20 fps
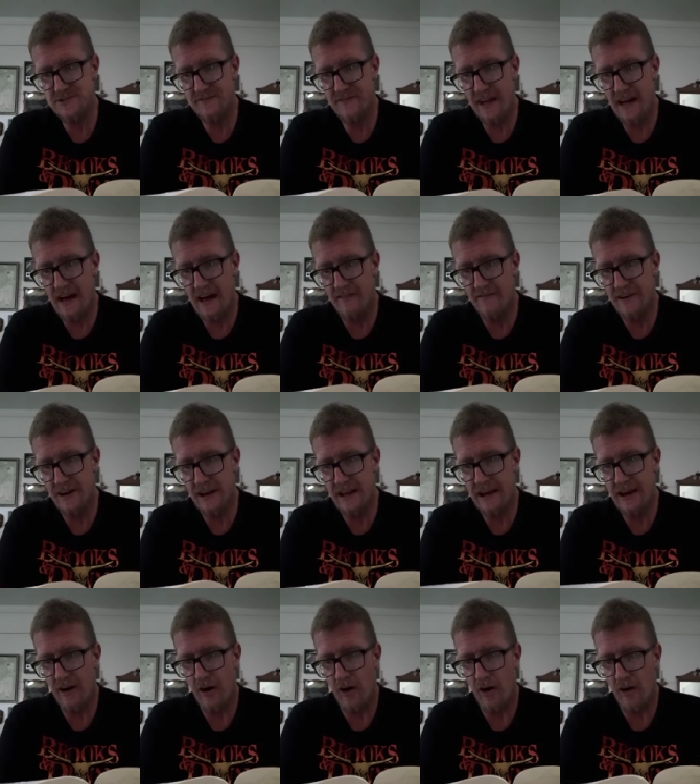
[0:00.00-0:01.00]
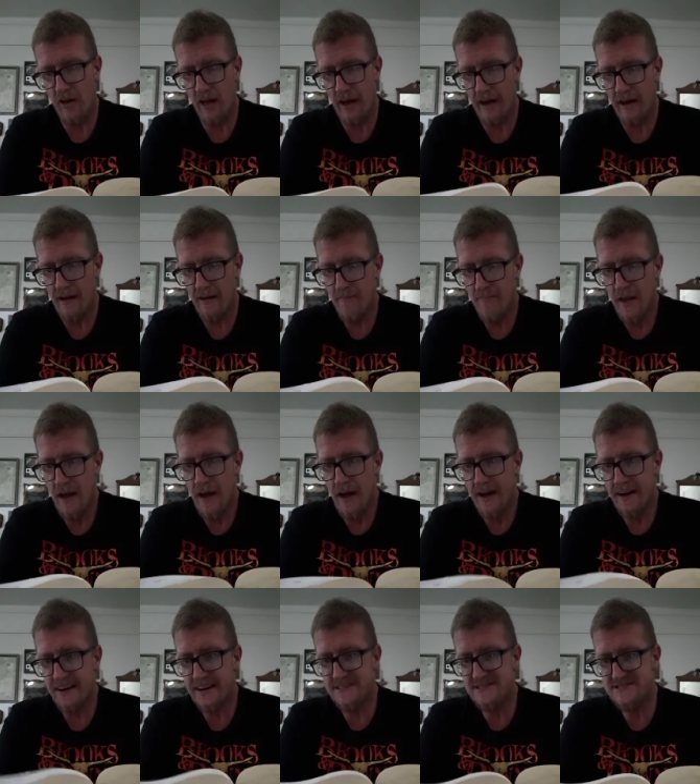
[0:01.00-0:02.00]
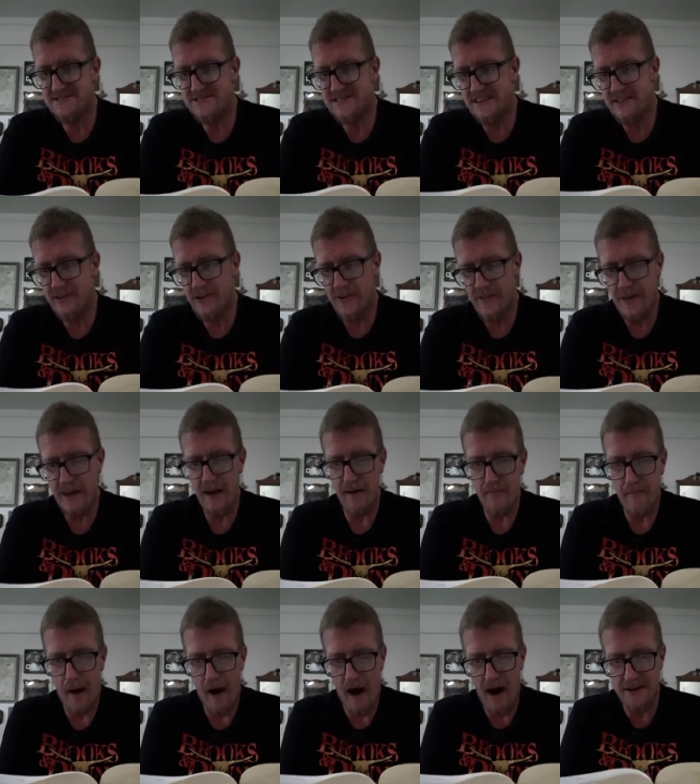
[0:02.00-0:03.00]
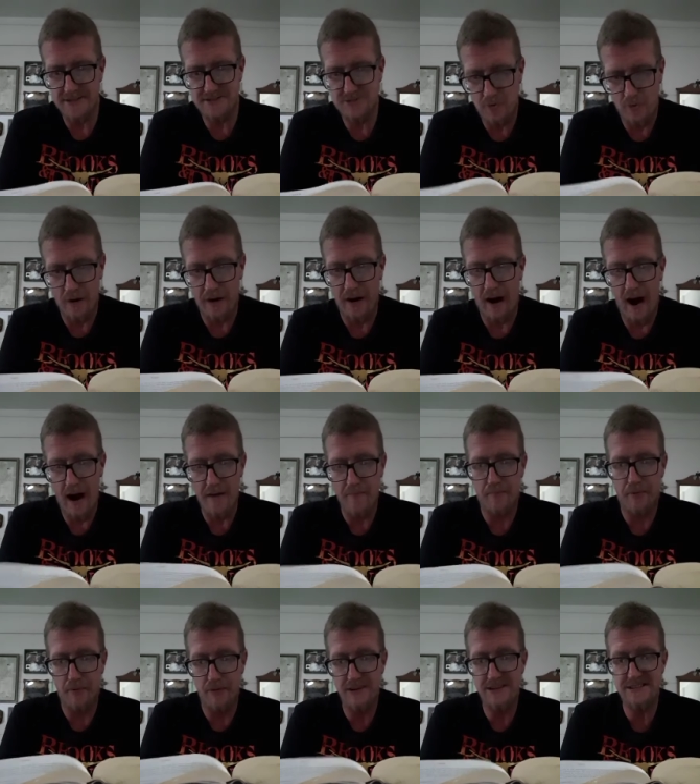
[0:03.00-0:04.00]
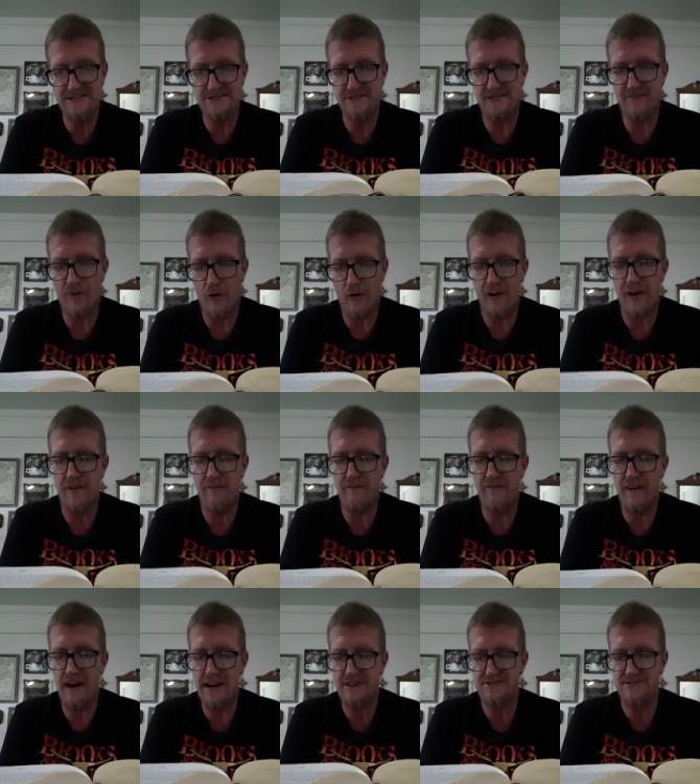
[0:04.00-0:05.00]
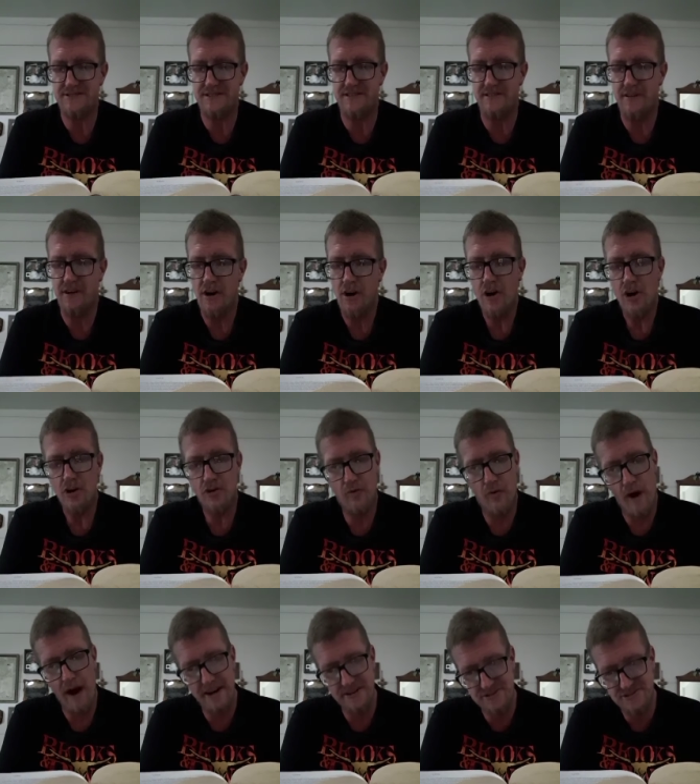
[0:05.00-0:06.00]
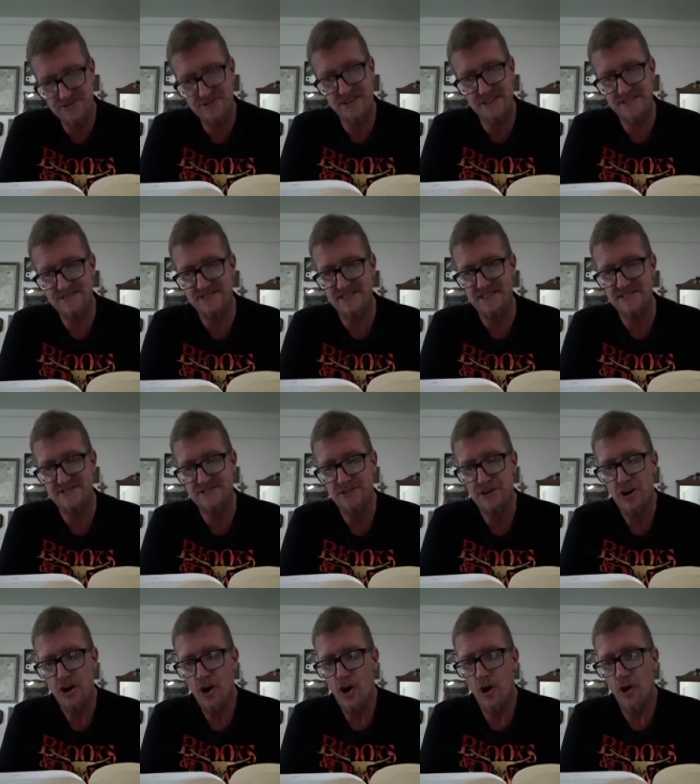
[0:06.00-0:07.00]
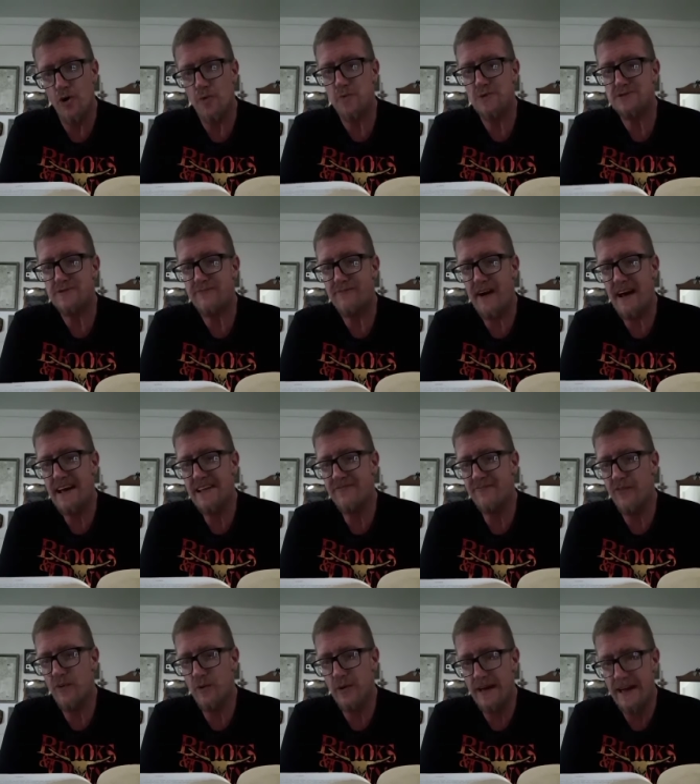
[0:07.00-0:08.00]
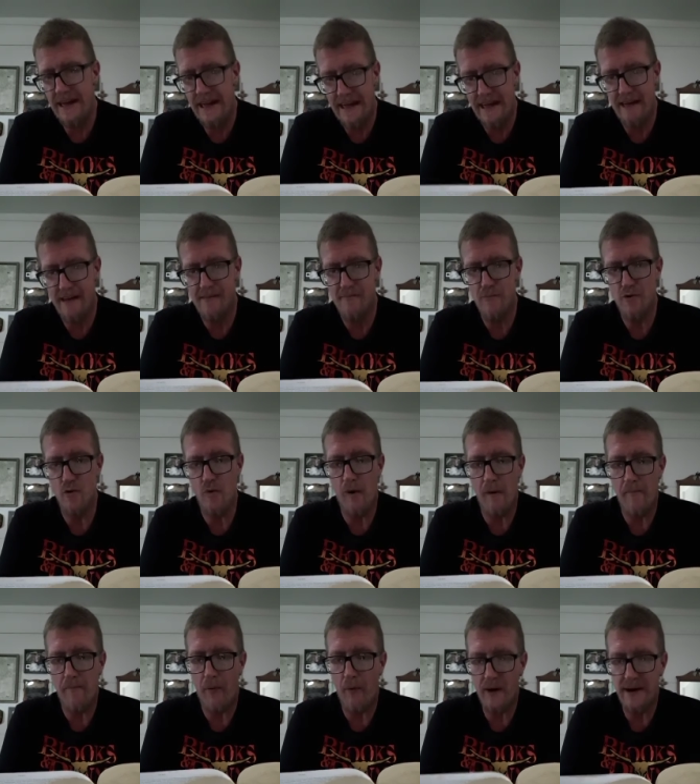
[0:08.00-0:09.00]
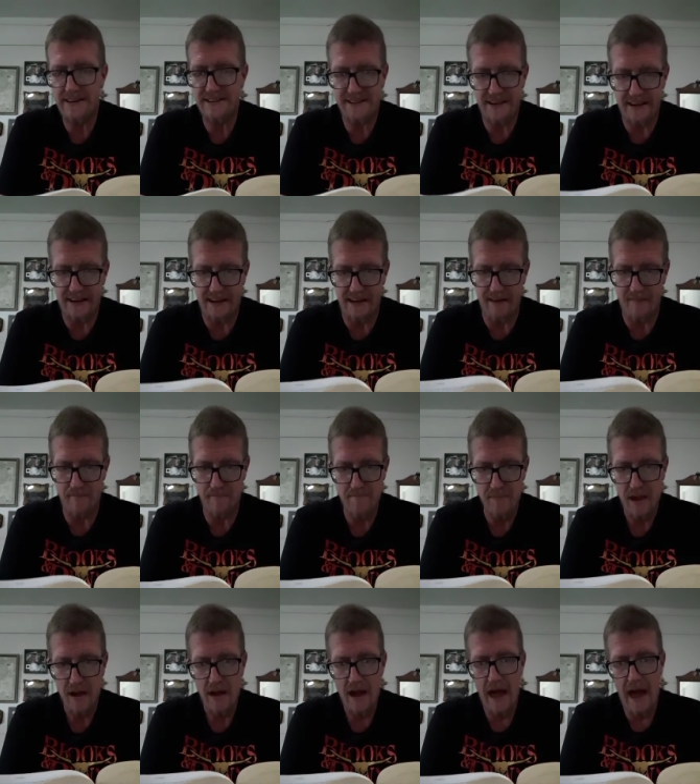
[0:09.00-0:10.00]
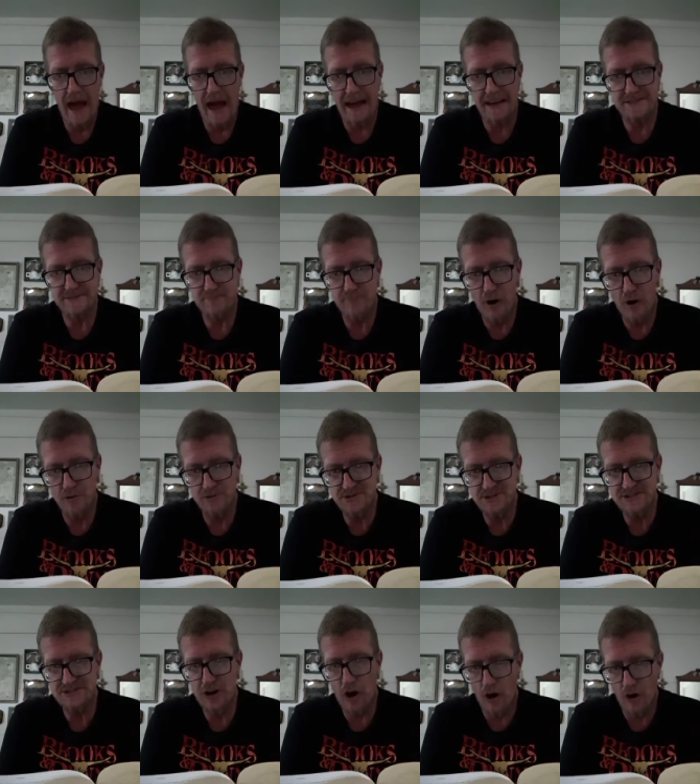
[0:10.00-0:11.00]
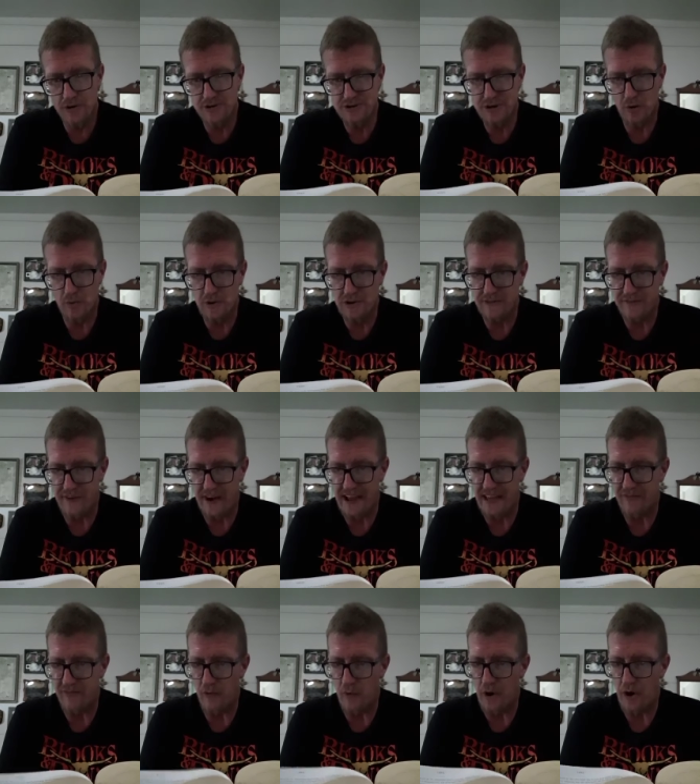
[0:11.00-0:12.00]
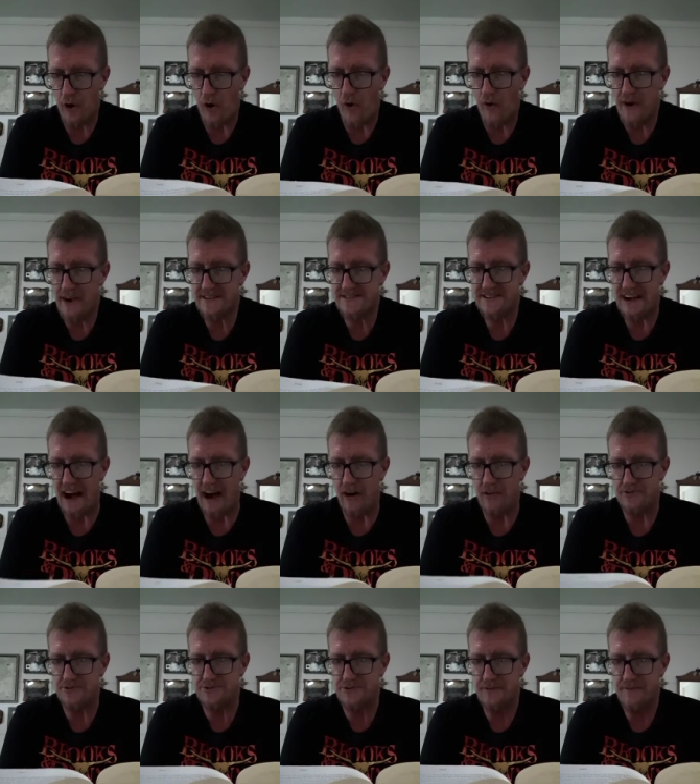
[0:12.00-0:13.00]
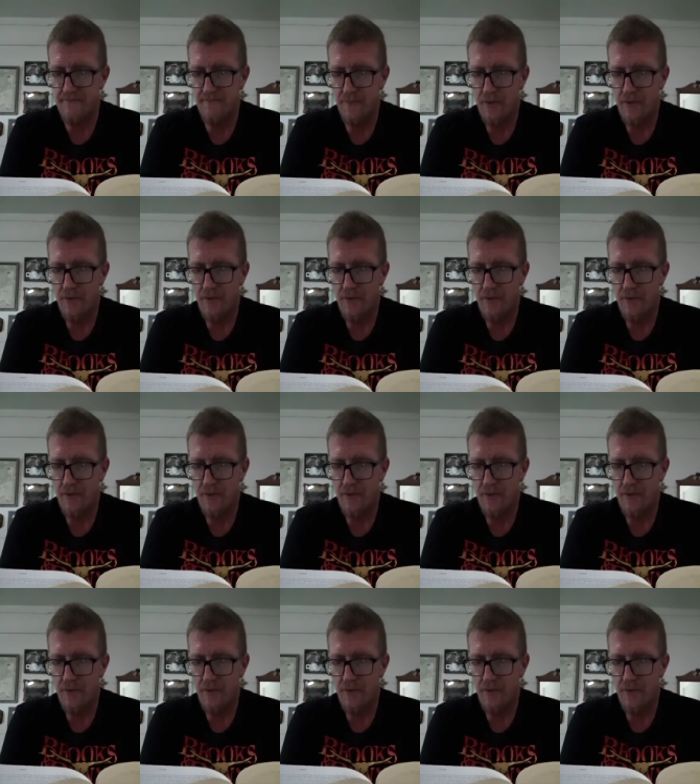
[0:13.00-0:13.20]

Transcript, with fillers: of the heavenly calling, consider the apostle and high priest of our confession, Christ Jesus, who was faithful to him who appointed him, as Moses also was faithful in all his house.